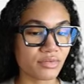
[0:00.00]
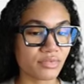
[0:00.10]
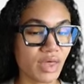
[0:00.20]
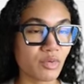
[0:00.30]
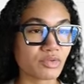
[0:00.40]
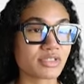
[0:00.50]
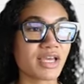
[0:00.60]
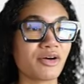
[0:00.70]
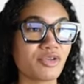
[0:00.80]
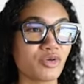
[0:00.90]
they will
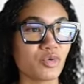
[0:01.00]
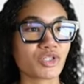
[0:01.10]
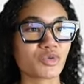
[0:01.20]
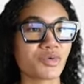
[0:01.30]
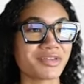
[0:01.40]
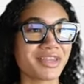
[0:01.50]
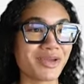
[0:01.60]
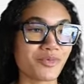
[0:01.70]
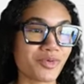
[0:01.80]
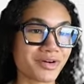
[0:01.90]
tell you which one they
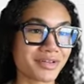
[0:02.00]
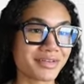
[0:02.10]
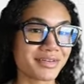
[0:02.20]
want